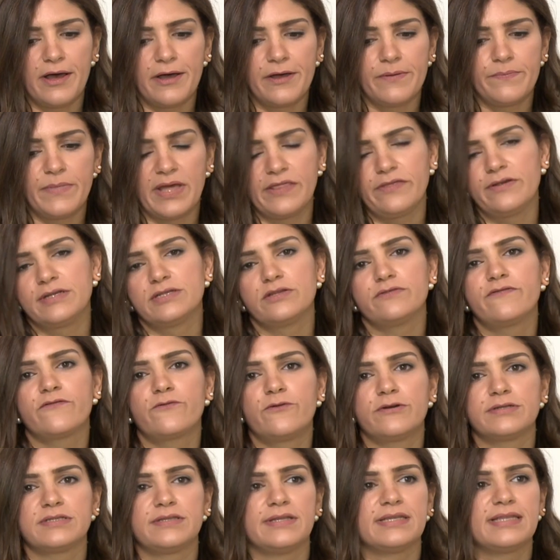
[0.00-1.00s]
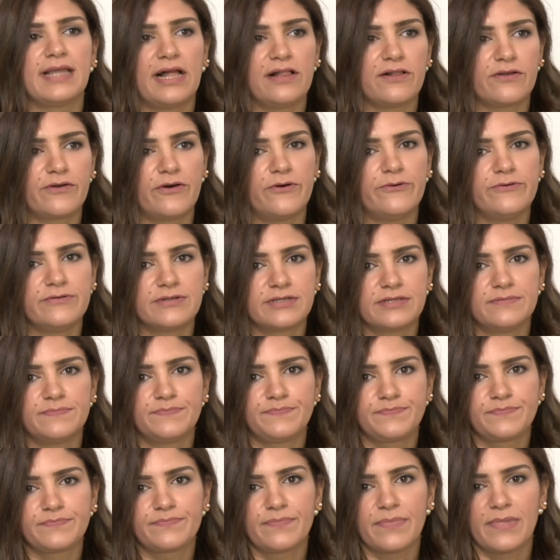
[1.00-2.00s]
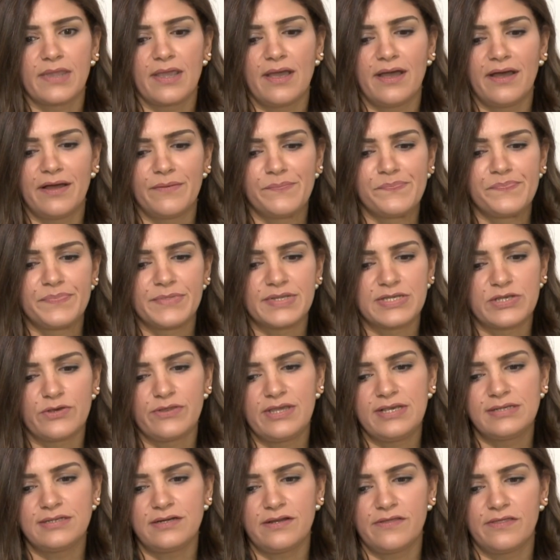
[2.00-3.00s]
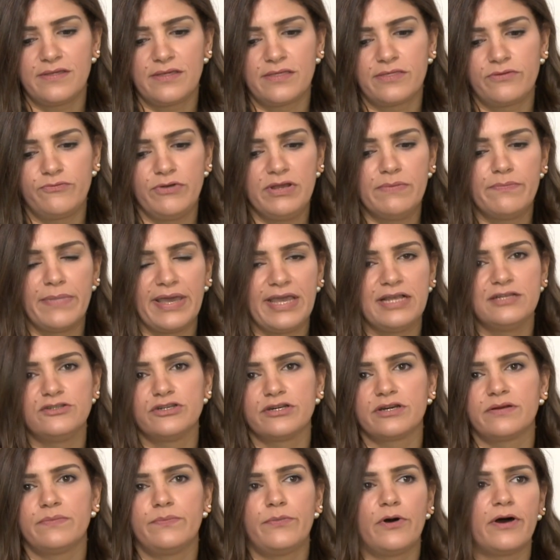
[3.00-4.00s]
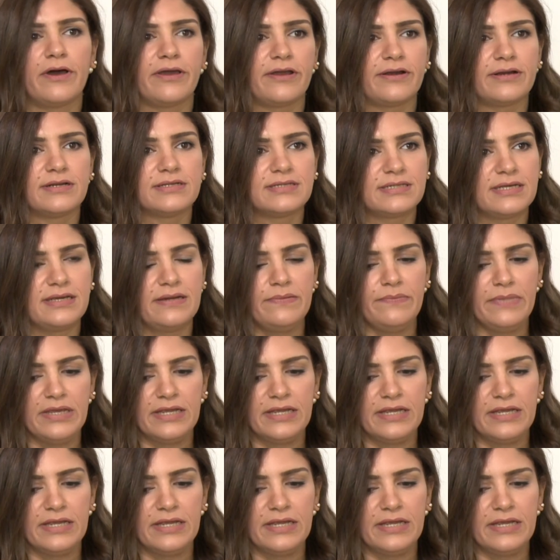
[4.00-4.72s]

and there's of course the telcos. So these are the three major buyers in